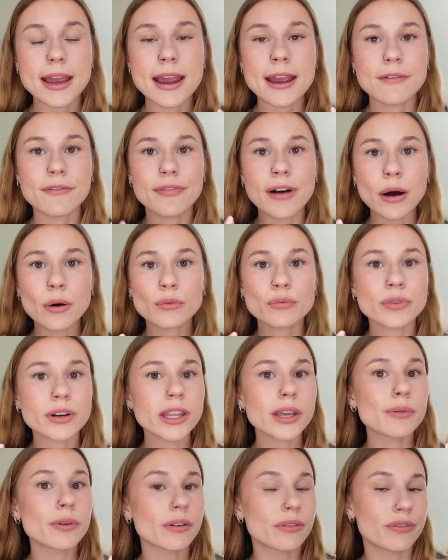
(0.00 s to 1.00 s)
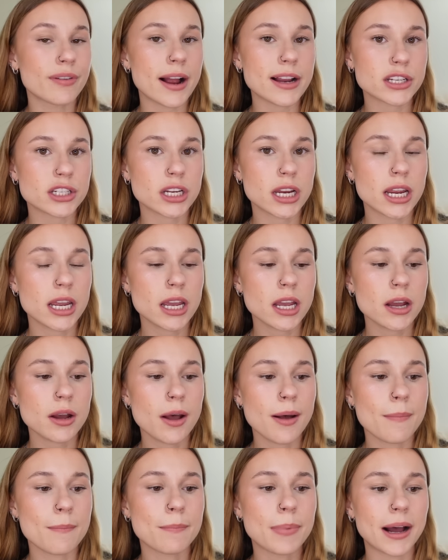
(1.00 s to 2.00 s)
It felt really refreshing,
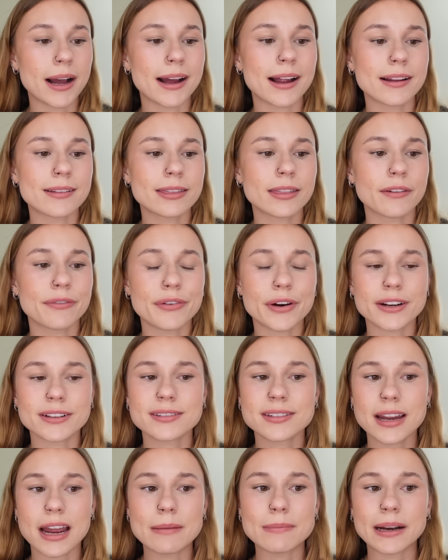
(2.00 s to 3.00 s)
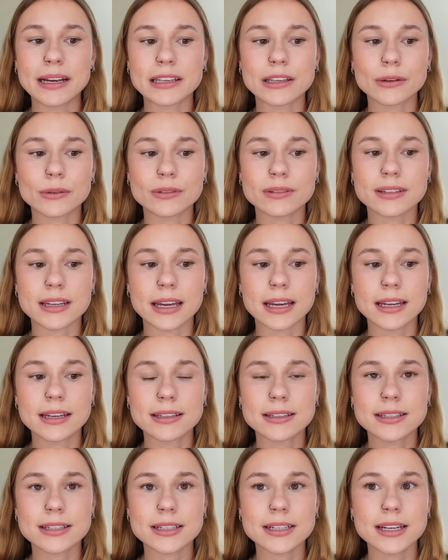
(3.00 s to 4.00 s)
but the first time I used
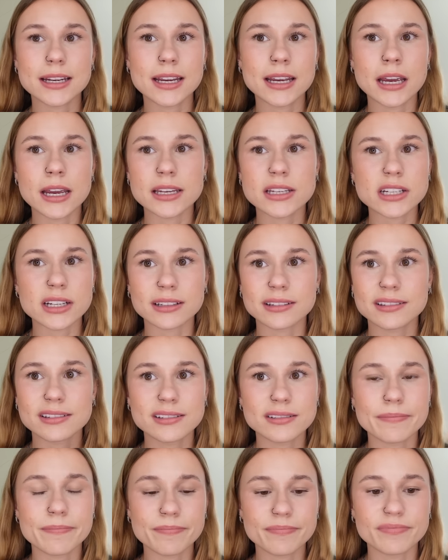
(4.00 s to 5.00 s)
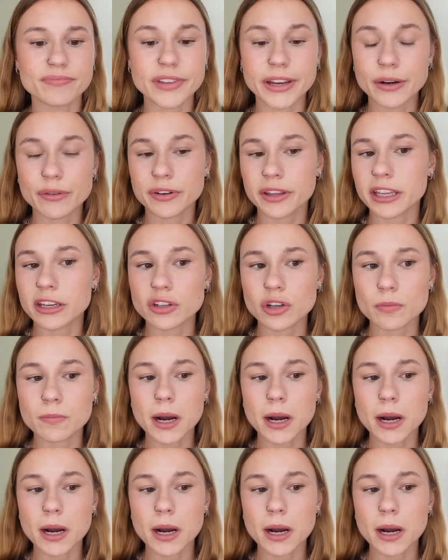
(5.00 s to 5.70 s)
it, it just didn't really do